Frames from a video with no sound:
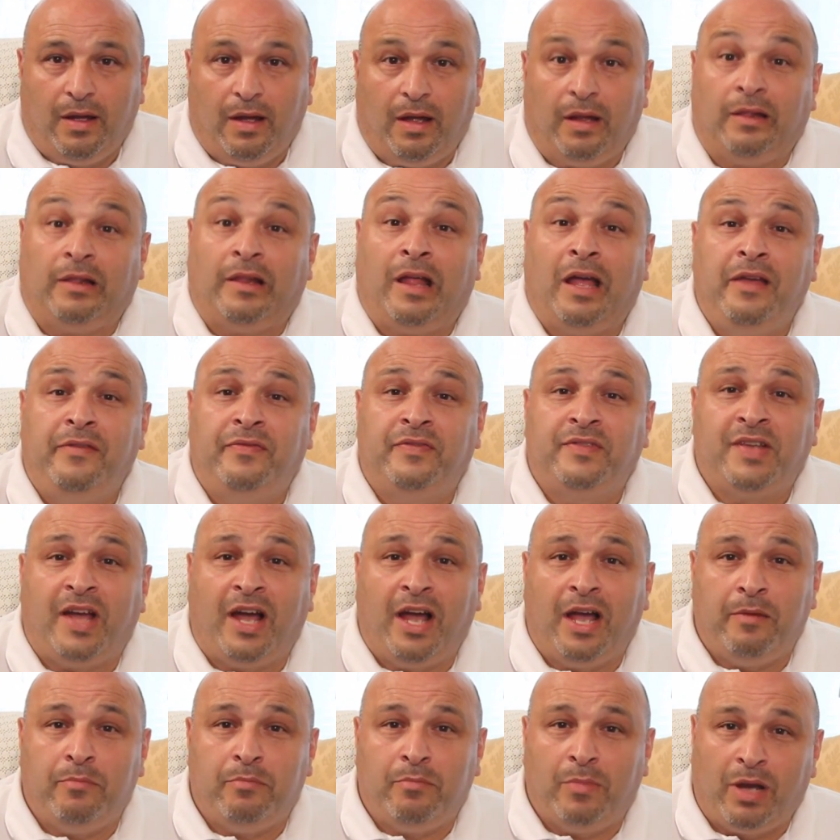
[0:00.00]

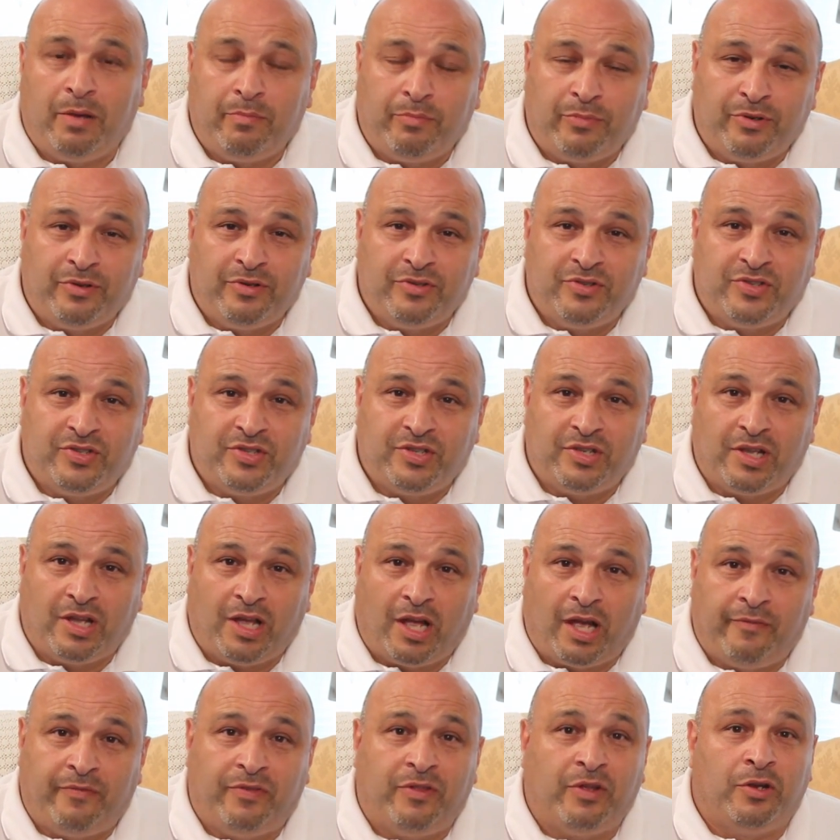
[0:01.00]
Lifetime members
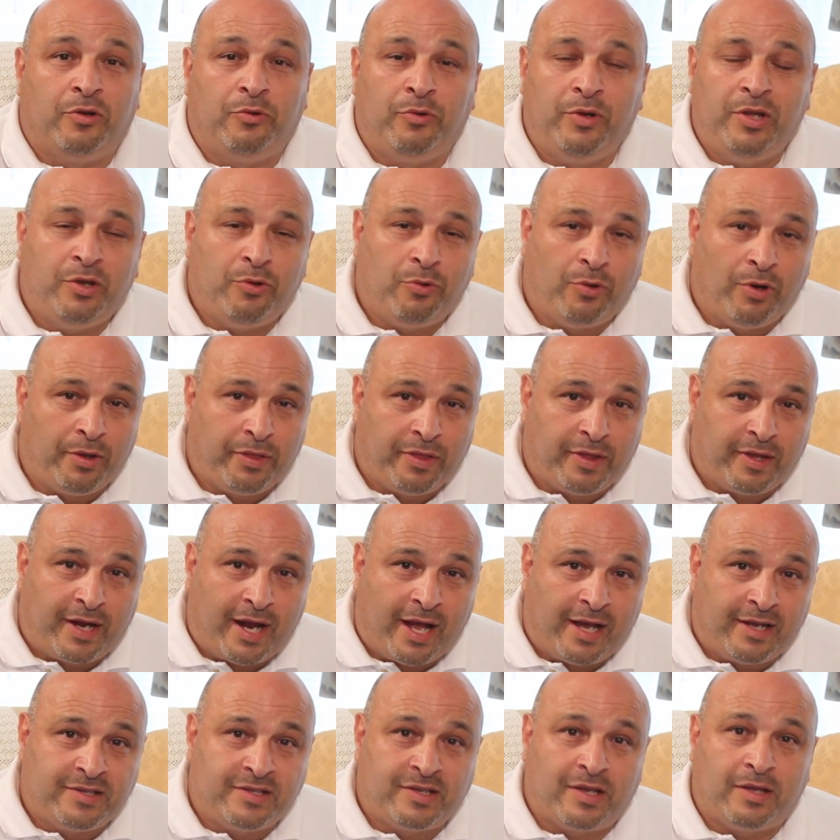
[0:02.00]
of the Greek
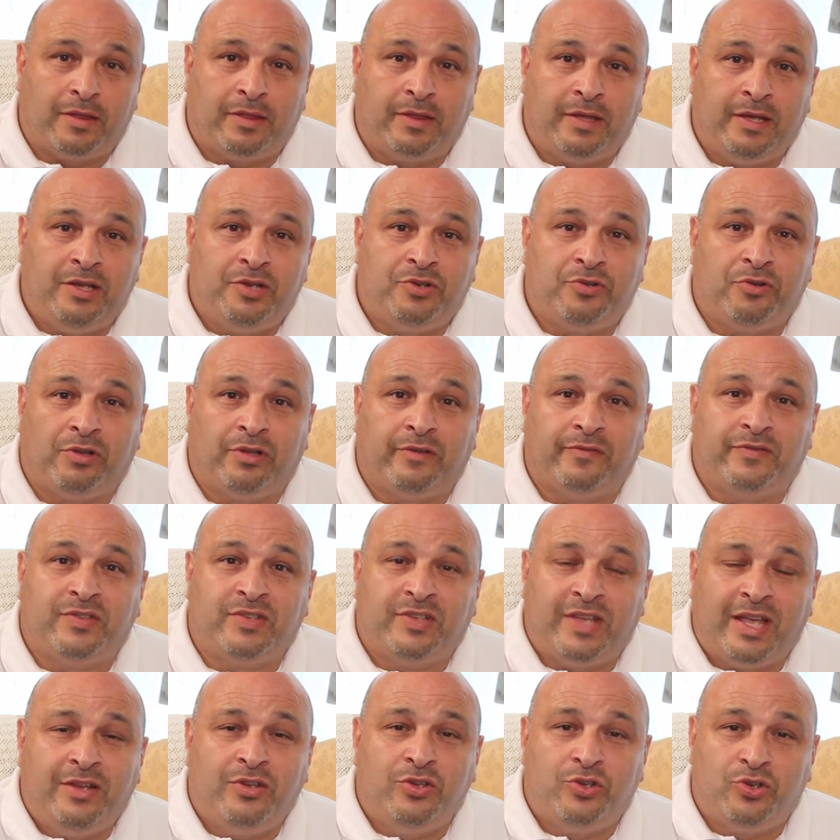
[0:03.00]
Orthodox Cathedral of
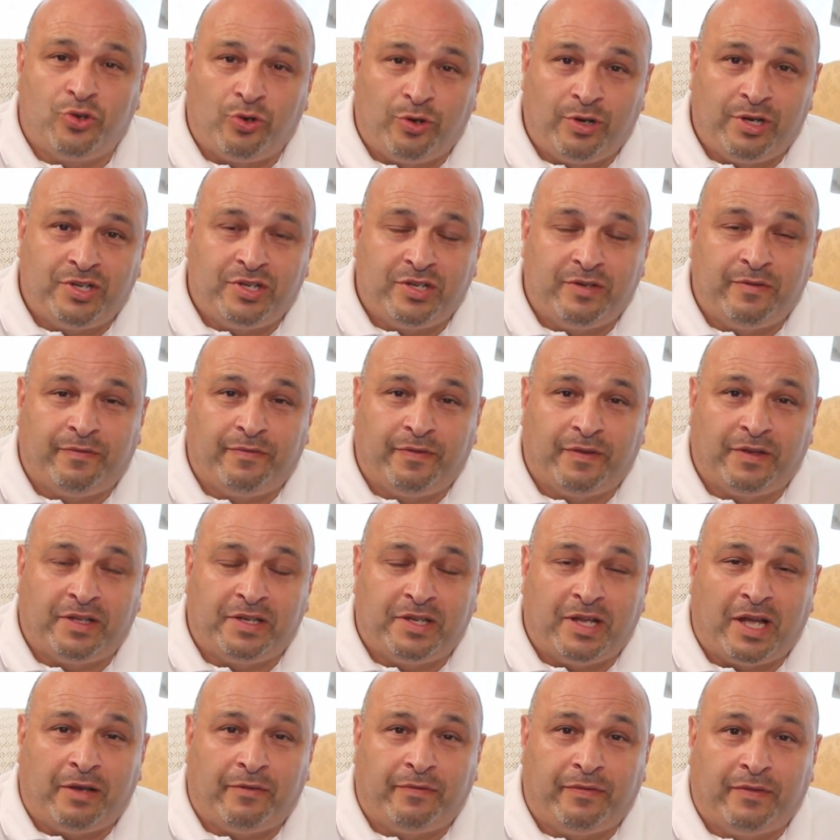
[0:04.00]
St. George in
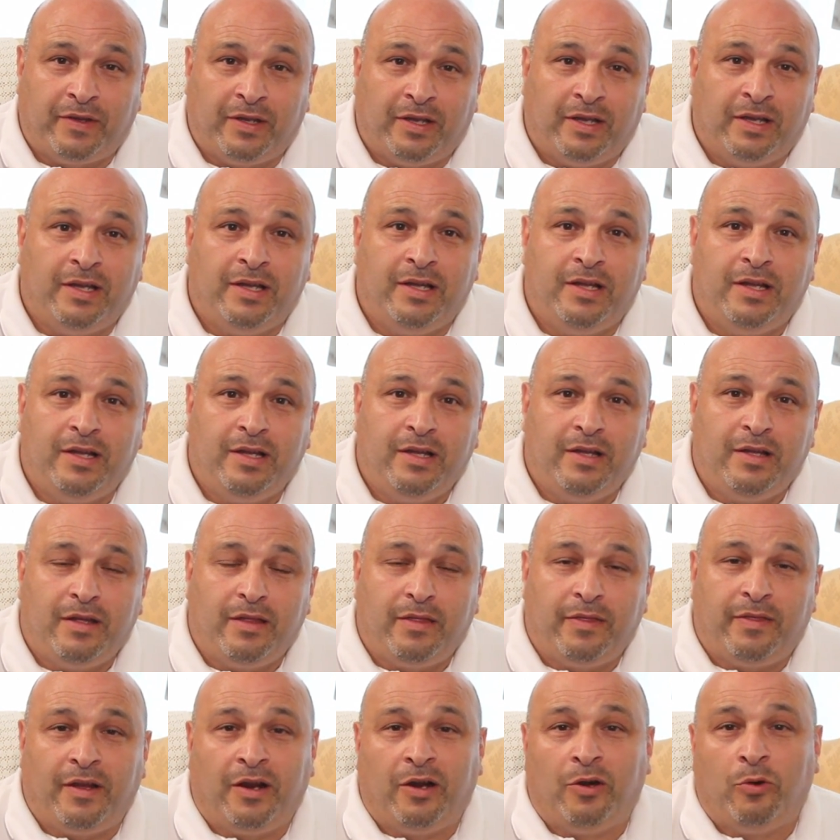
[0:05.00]
Philadelphia,
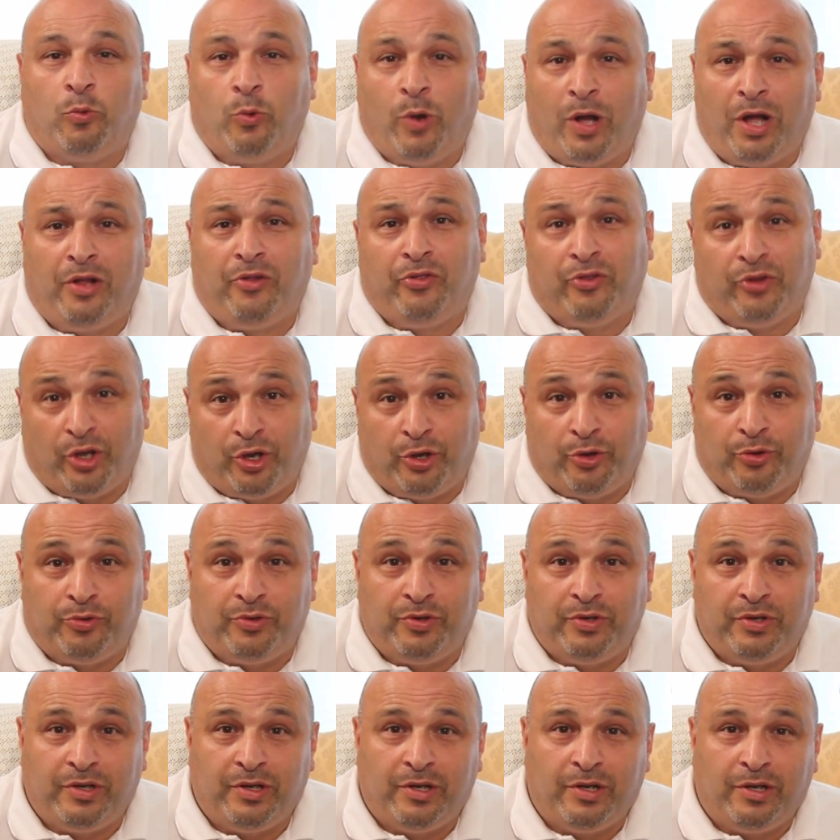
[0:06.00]
they're well
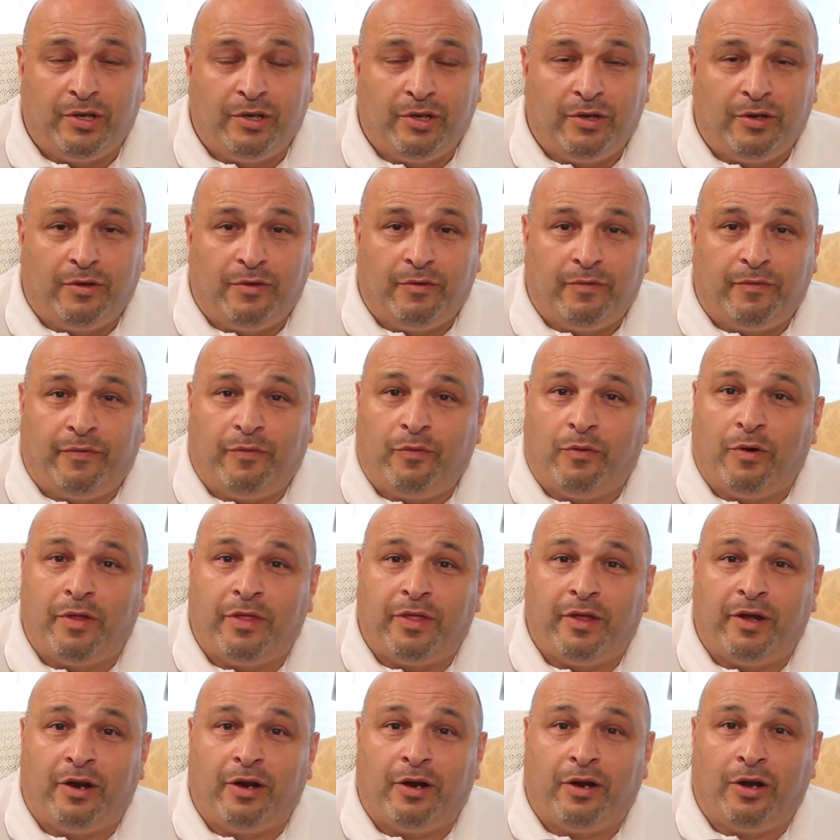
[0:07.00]
known for
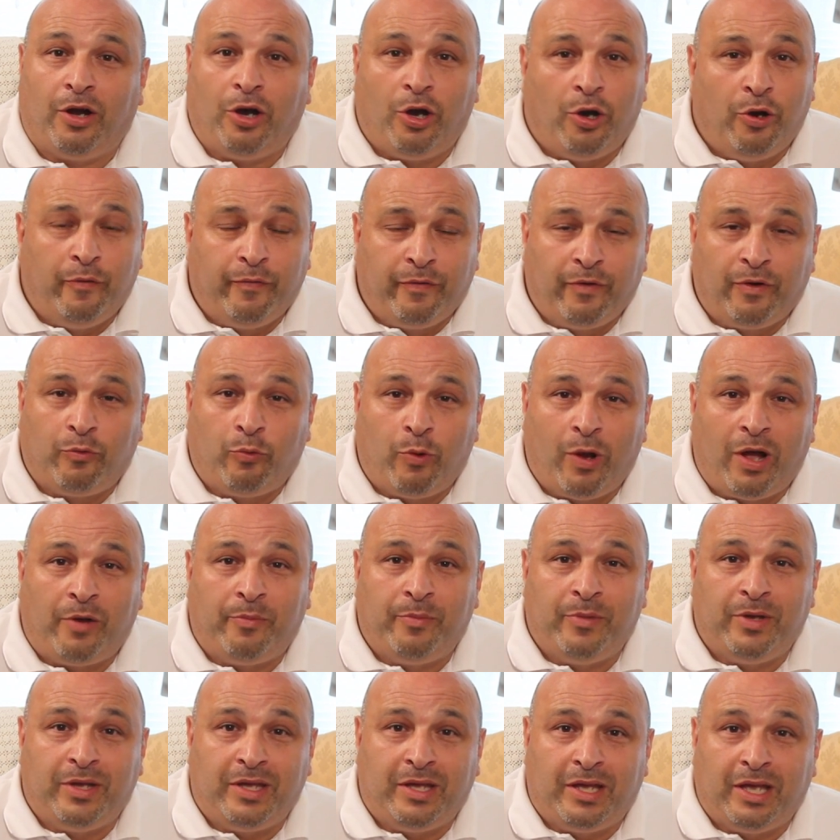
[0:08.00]
their
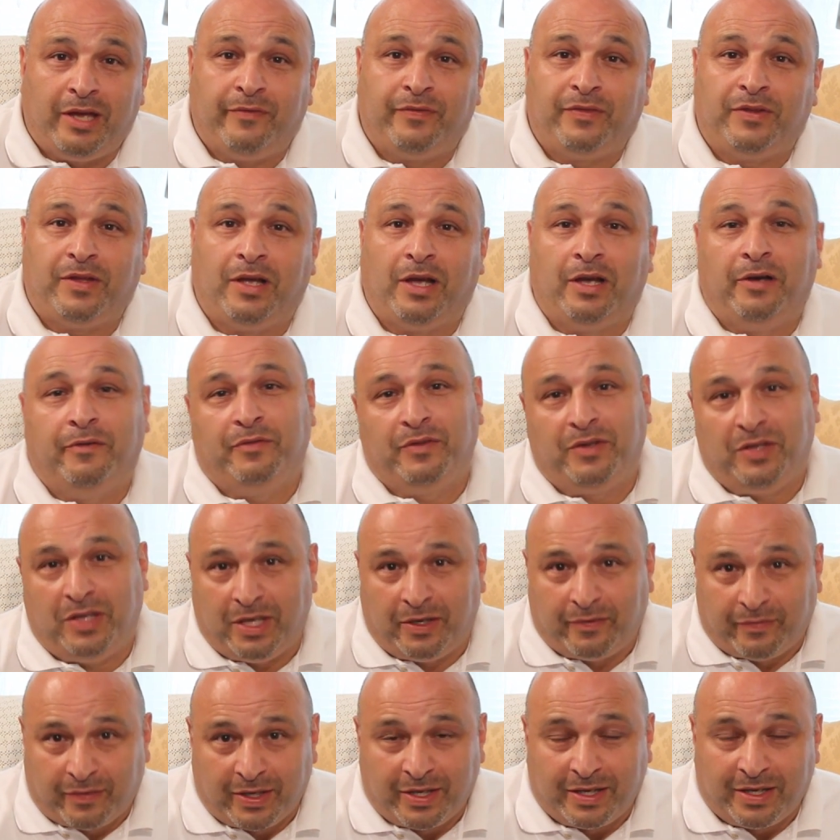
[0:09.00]
overwhelming gift of
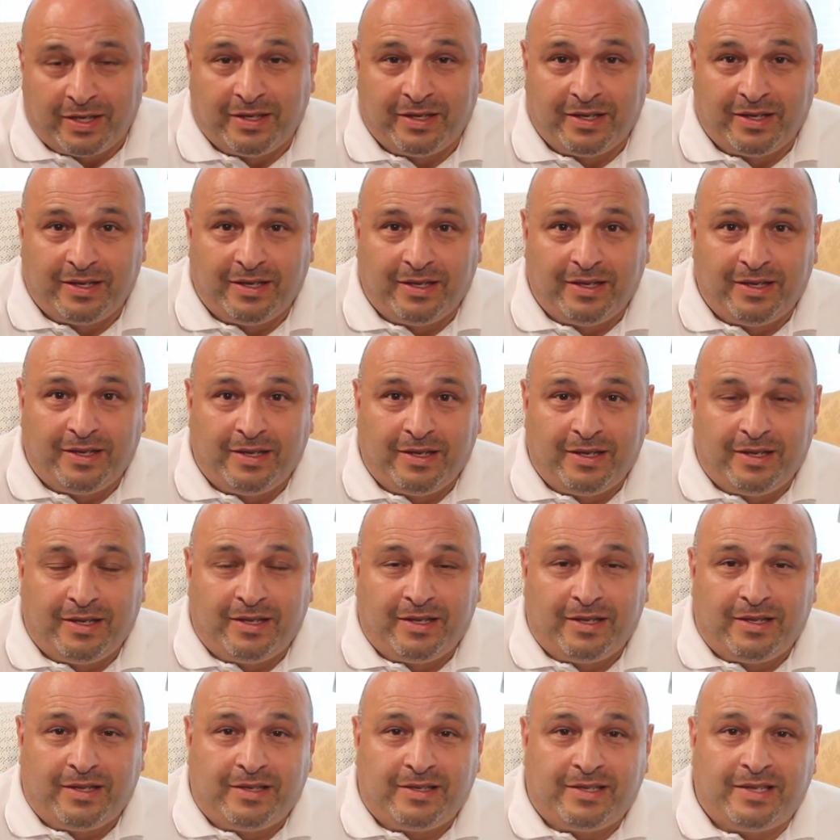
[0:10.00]
giving.
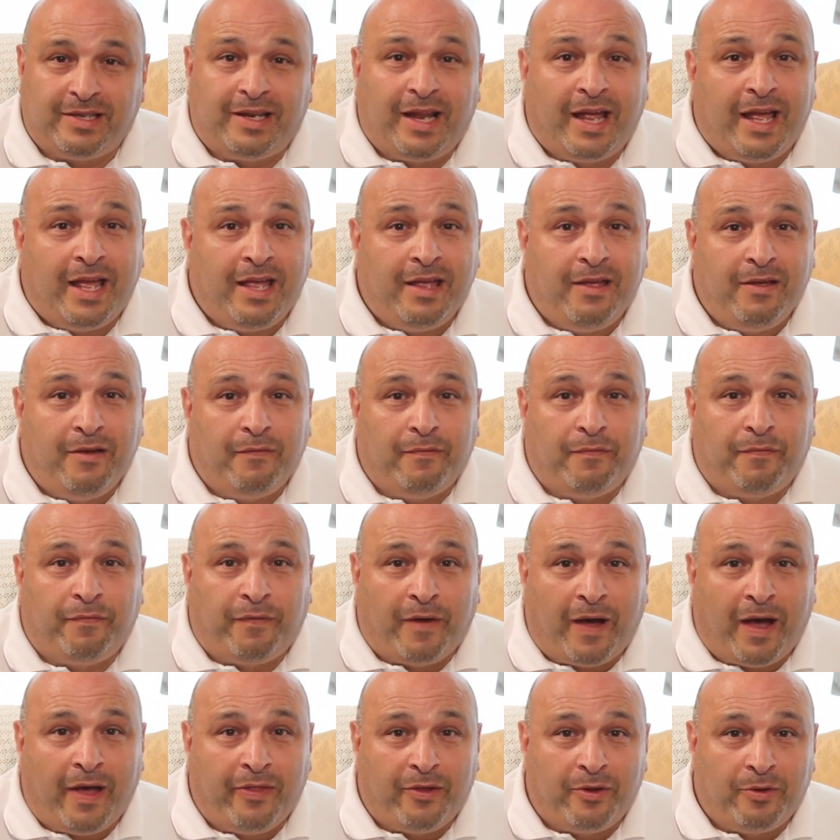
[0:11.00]
Today,
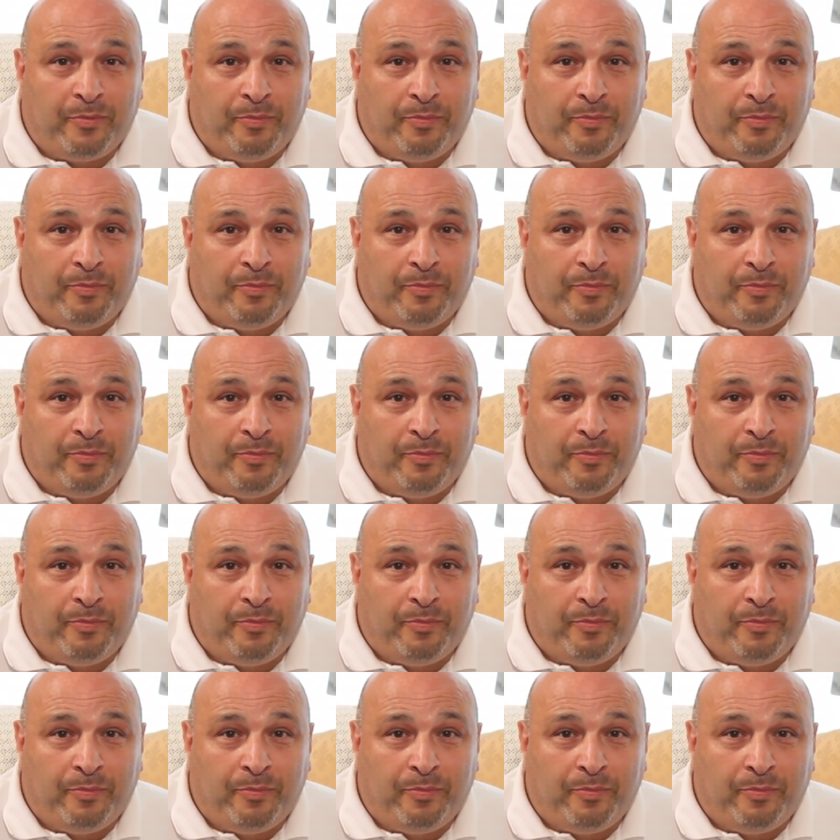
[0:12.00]
Father